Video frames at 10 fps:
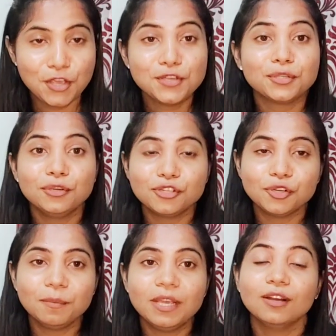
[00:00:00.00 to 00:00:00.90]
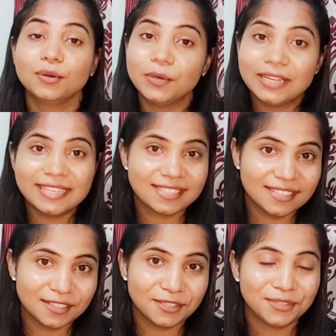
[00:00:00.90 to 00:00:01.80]
So you should be a good
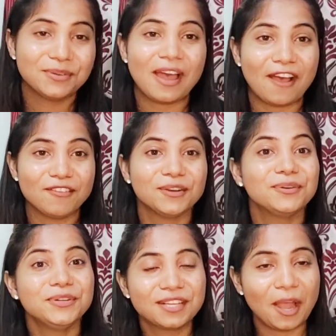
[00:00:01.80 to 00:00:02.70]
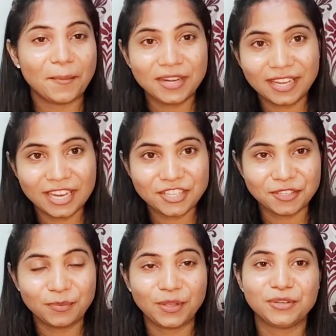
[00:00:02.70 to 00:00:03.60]
listener to have a good
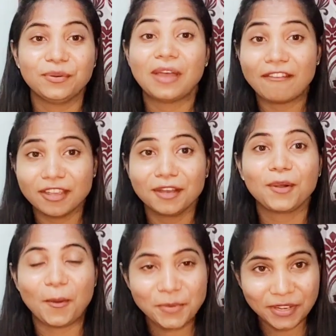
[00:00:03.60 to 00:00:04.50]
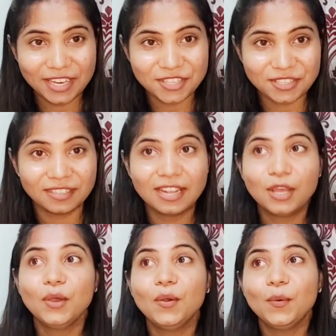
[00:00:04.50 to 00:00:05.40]
communication when you're having a communication
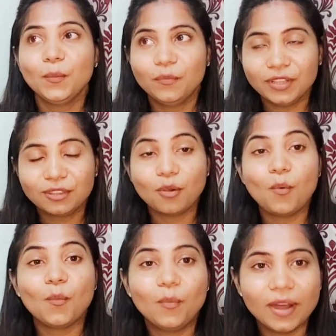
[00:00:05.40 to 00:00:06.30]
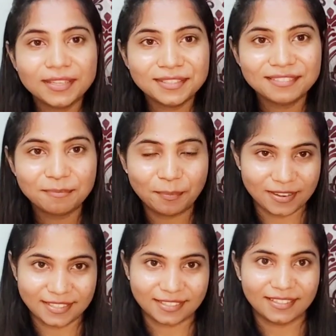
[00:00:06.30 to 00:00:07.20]
with one
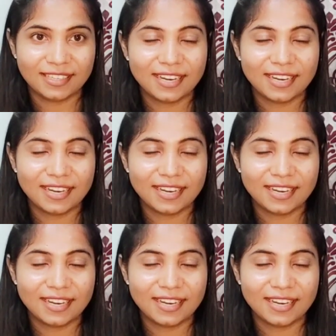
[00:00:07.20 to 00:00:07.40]
person.